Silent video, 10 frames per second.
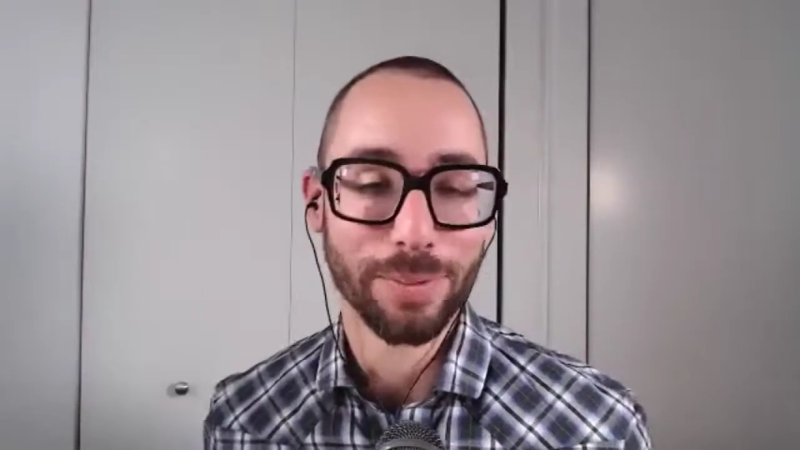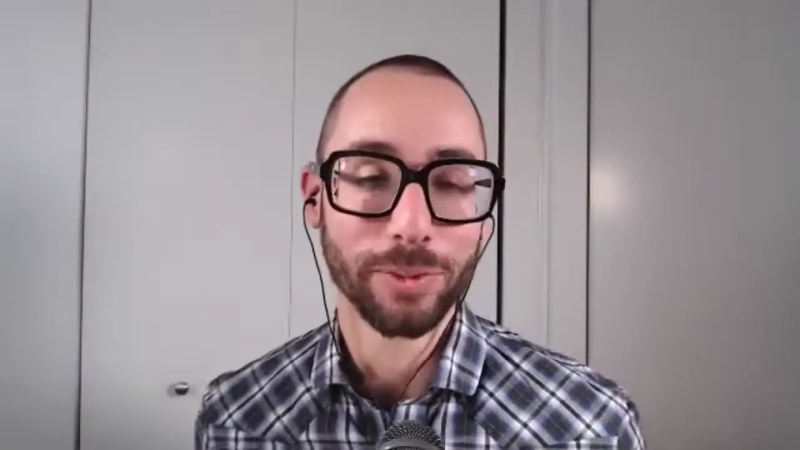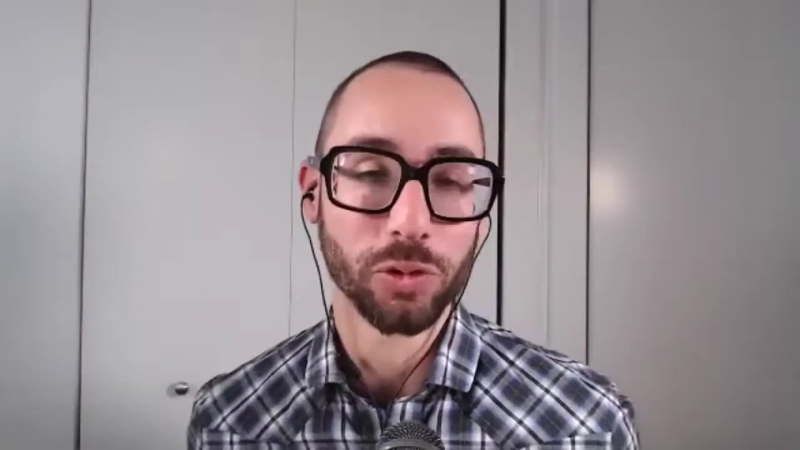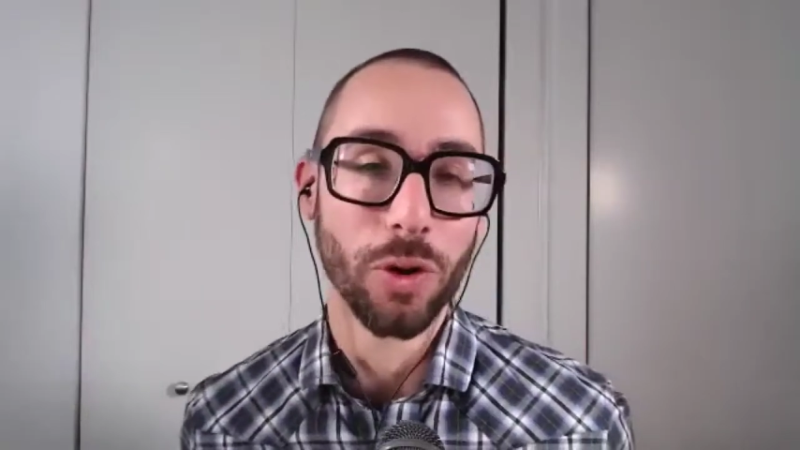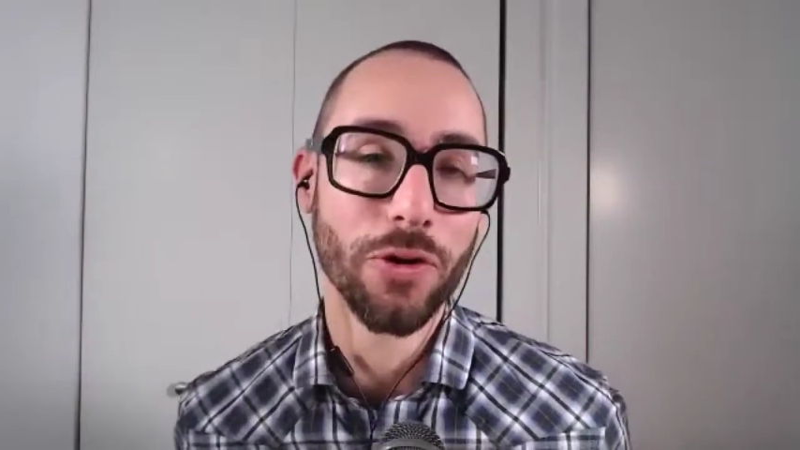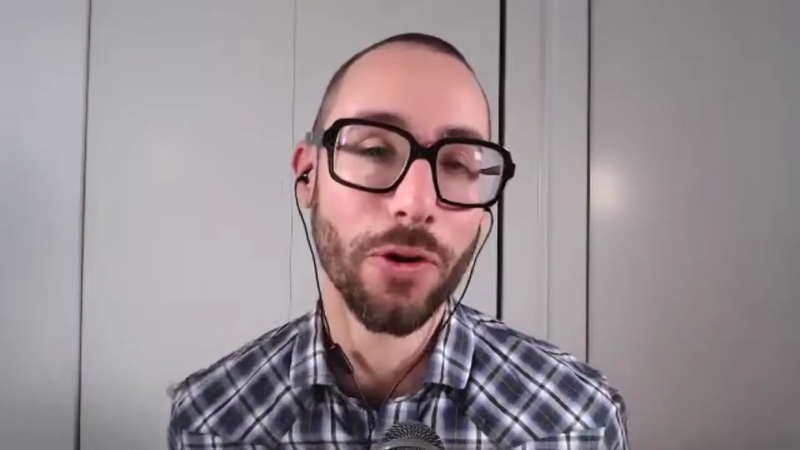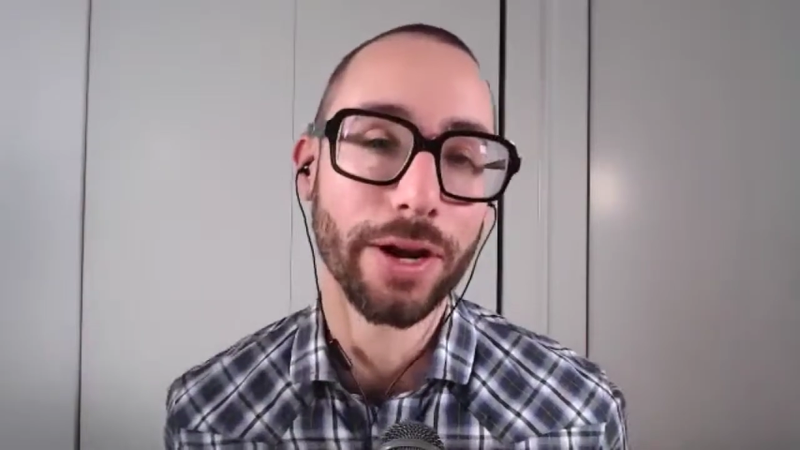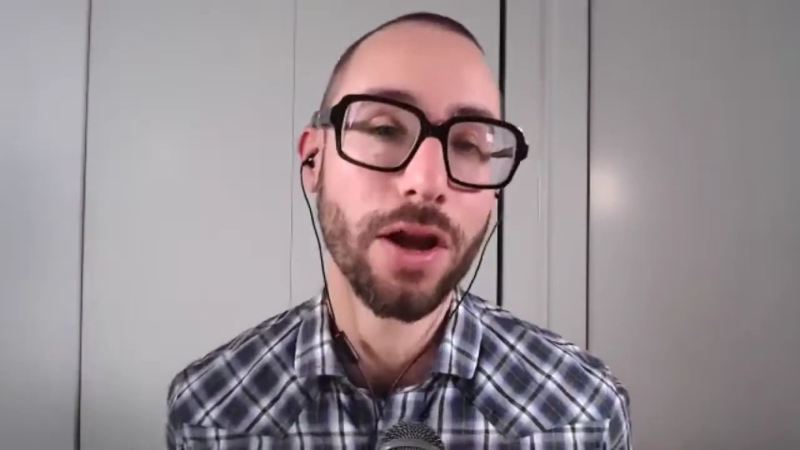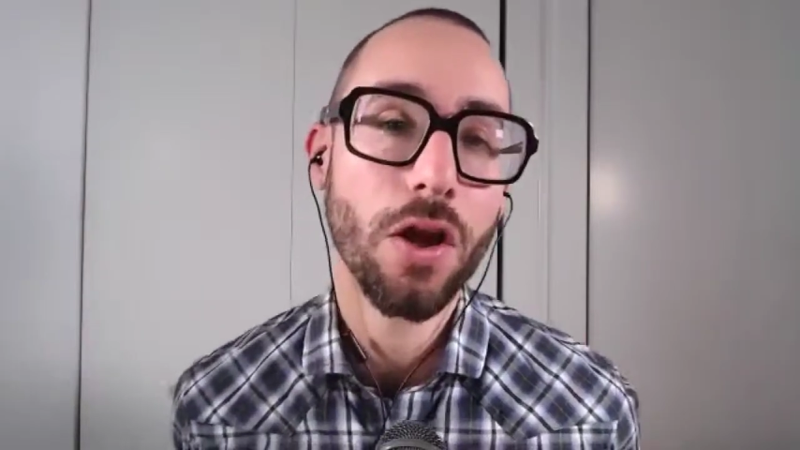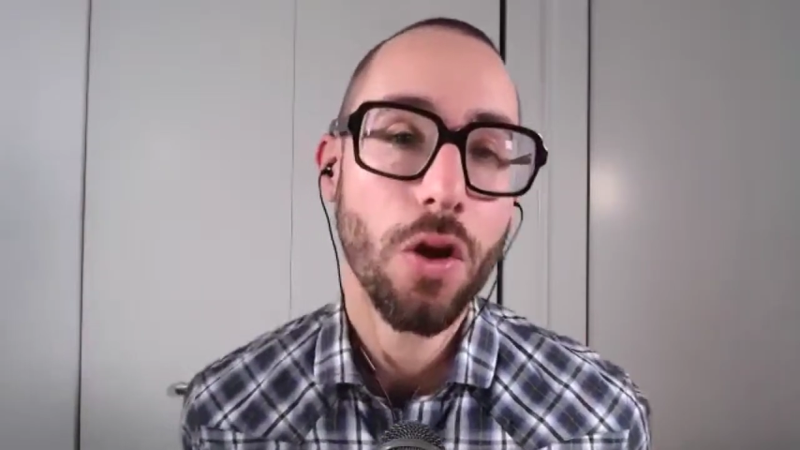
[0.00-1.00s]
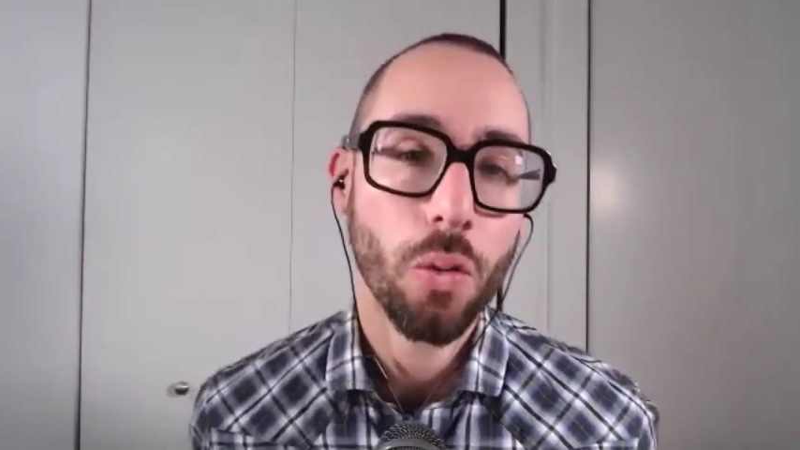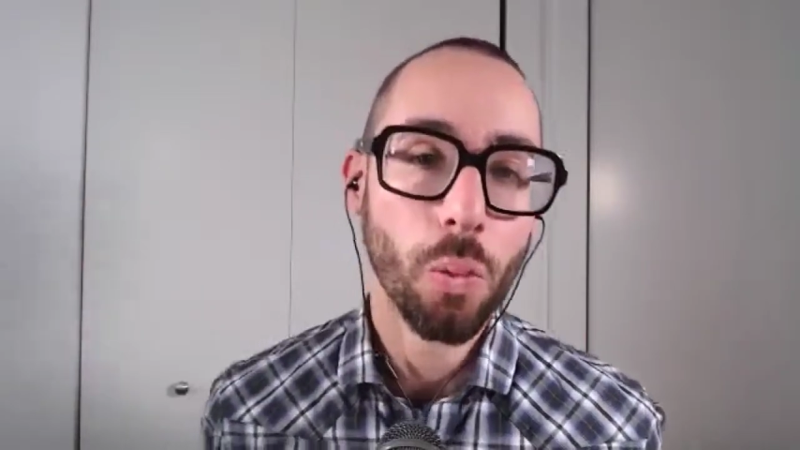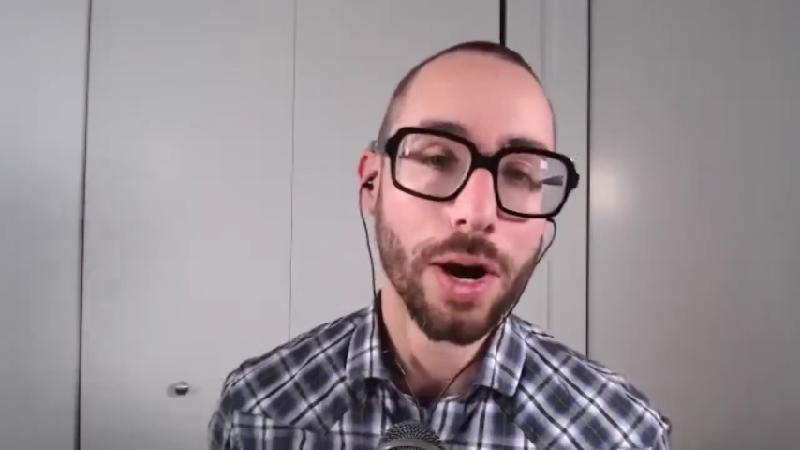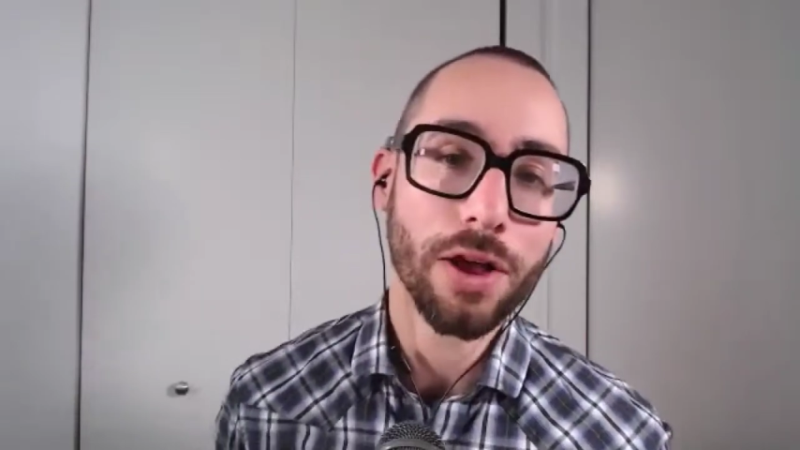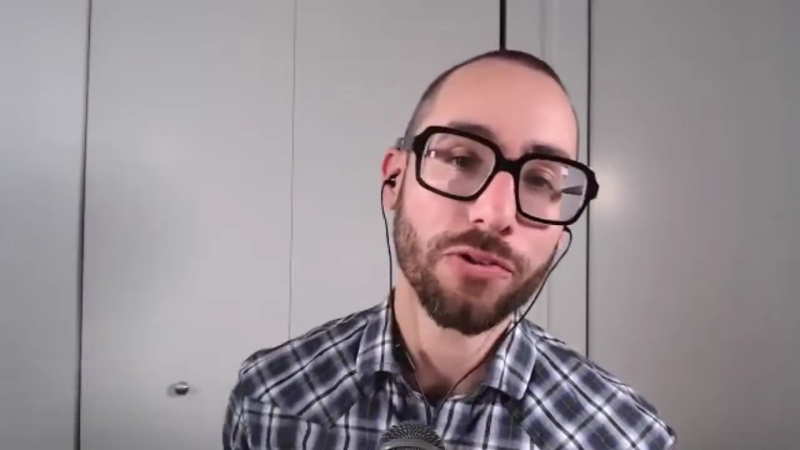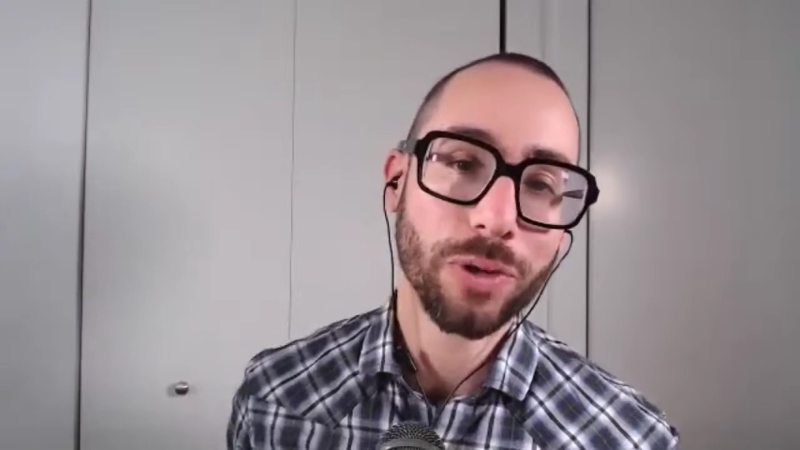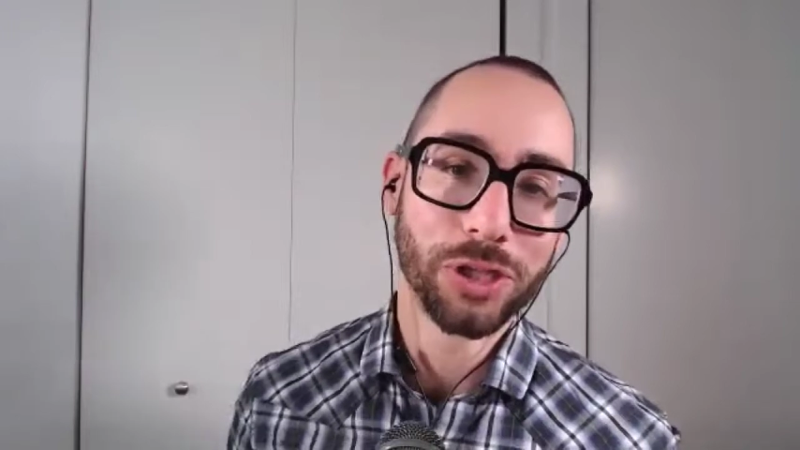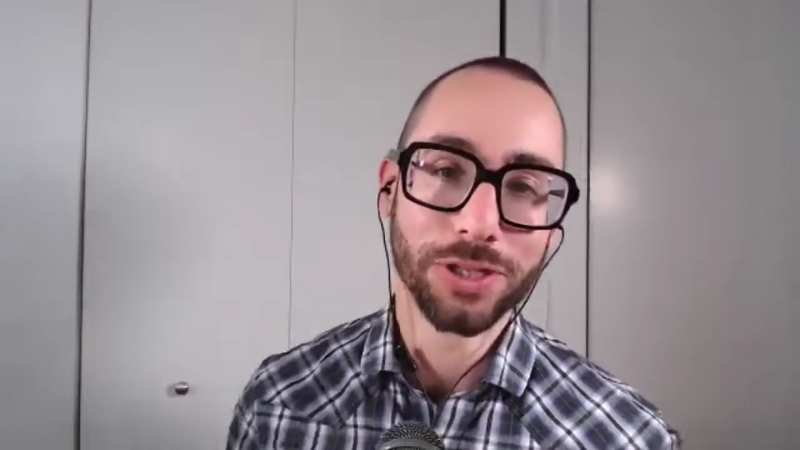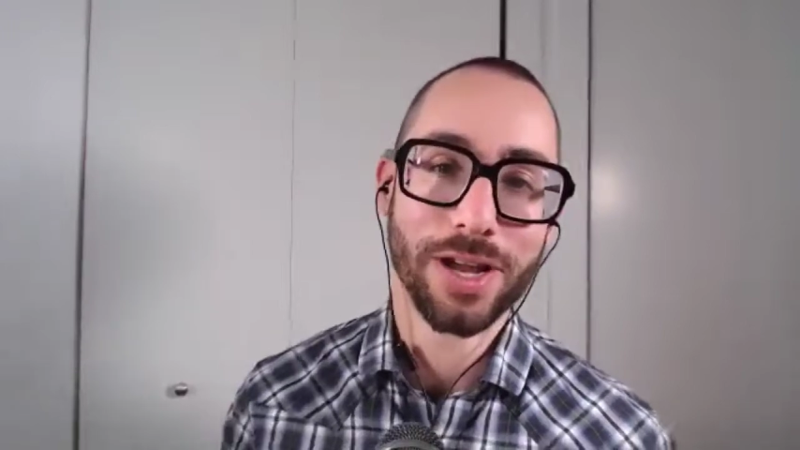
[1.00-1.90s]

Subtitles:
I'm just wondering what else we should